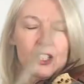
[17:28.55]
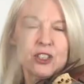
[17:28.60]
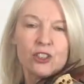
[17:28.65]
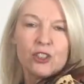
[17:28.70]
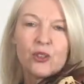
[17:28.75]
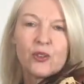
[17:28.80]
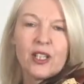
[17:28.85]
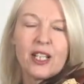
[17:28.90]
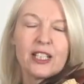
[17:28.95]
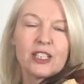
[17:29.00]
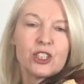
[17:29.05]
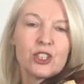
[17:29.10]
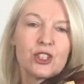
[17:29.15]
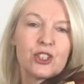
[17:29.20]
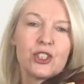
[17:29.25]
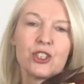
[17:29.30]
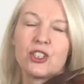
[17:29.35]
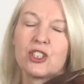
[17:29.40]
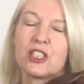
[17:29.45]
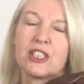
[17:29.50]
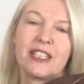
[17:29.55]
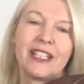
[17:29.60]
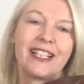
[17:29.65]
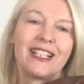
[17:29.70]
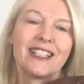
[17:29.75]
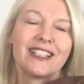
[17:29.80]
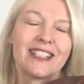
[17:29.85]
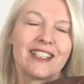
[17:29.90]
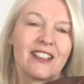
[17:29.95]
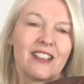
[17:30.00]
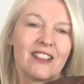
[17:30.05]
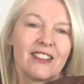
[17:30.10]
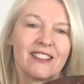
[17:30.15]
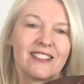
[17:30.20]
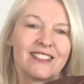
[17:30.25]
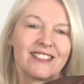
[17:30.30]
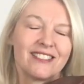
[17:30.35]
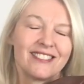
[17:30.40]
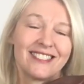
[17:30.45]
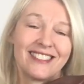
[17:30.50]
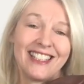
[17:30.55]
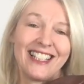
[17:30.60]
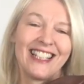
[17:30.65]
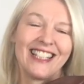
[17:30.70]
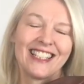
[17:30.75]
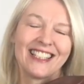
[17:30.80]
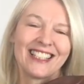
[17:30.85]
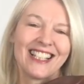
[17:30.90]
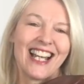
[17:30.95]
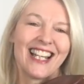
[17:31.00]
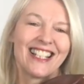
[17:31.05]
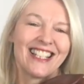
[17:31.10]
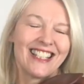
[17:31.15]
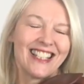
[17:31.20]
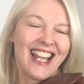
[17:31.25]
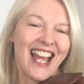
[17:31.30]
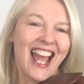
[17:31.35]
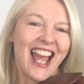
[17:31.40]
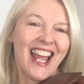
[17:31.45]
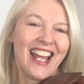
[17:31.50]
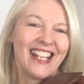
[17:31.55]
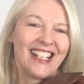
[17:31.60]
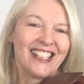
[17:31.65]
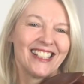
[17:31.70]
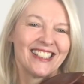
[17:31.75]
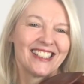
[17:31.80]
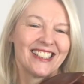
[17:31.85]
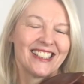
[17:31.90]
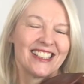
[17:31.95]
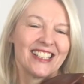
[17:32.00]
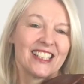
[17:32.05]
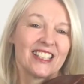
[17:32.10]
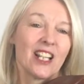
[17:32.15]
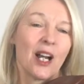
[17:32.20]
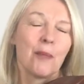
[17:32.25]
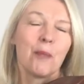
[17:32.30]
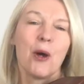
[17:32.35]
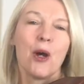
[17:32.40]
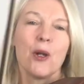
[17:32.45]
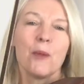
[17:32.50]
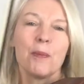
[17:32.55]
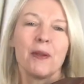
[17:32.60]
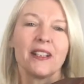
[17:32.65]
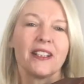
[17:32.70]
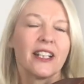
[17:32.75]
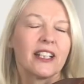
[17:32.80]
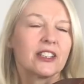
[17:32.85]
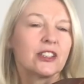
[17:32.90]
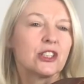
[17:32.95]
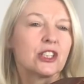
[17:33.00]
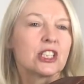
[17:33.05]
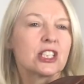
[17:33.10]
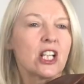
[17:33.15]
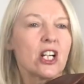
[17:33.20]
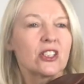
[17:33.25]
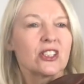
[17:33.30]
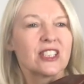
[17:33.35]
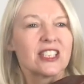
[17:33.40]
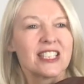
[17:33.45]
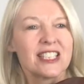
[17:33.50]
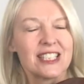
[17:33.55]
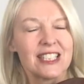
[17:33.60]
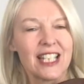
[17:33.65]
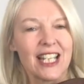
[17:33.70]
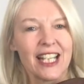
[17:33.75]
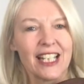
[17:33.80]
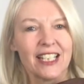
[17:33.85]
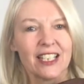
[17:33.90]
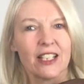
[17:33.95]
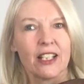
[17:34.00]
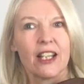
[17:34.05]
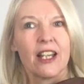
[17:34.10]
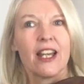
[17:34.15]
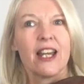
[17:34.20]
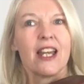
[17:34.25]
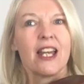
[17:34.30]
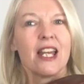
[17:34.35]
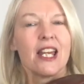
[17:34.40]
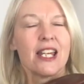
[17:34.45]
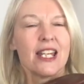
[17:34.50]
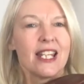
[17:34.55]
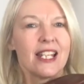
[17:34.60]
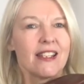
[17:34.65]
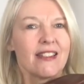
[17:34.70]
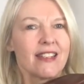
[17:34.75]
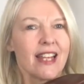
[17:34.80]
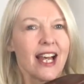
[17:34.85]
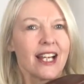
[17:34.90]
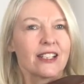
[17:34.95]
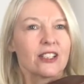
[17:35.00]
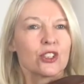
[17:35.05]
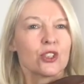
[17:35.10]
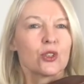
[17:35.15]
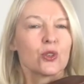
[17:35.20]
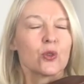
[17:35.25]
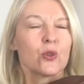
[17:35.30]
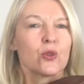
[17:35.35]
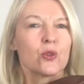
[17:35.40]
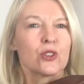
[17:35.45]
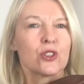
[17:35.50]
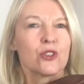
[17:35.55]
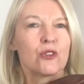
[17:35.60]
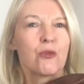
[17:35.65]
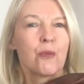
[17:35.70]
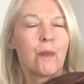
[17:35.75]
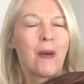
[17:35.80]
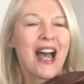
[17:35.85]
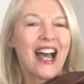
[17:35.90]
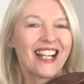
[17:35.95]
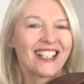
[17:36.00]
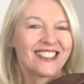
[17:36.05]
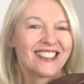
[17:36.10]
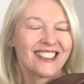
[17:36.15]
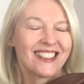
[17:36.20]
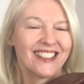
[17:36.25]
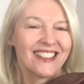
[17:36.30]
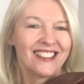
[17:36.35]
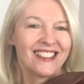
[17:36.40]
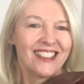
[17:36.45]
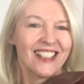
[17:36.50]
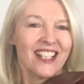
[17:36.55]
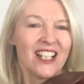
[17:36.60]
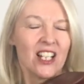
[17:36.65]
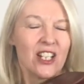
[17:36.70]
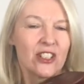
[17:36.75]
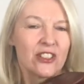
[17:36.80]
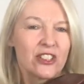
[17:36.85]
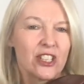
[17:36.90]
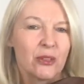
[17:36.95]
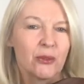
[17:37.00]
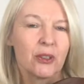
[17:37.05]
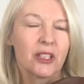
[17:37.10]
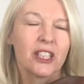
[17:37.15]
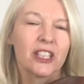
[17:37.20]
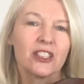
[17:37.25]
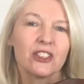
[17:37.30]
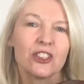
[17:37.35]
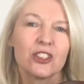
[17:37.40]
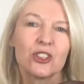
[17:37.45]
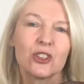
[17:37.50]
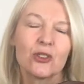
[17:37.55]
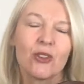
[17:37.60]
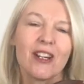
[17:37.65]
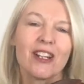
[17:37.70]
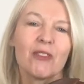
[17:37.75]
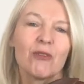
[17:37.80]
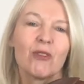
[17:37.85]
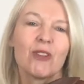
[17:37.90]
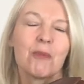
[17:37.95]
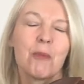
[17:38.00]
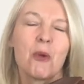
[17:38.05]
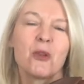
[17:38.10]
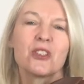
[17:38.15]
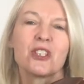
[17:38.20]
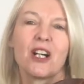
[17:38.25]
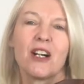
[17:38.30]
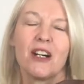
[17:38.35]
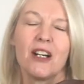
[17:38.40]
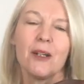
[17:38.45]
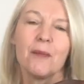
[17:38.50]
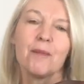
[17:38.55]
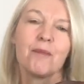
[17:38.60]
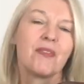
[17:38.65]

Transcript: So that is just D's and an A, isn't it? I'm hoping that you start to think in that sort of pattern. So we're going to try it one more time.